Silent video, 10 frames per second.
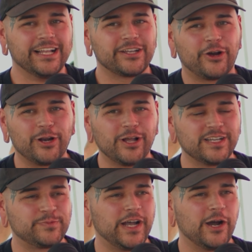Car
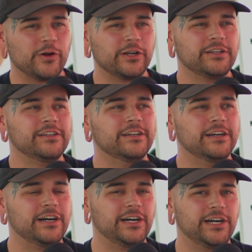lost power.
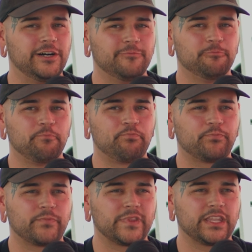
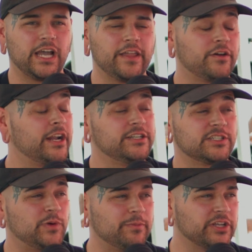I thought I
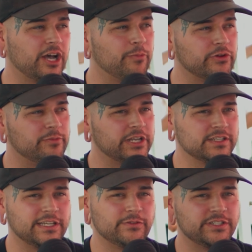just popped a coupler
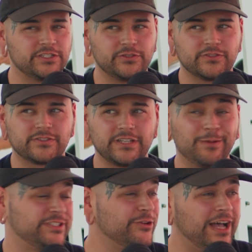because that was issues
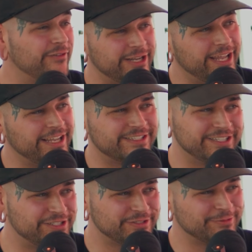I'm still having today.
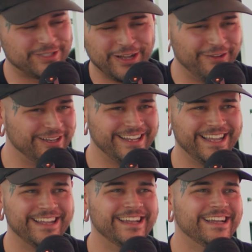Issues I'm still having
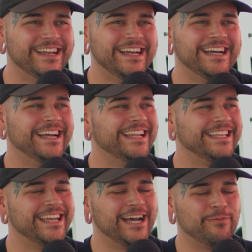today.
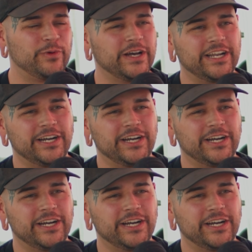Yeah, but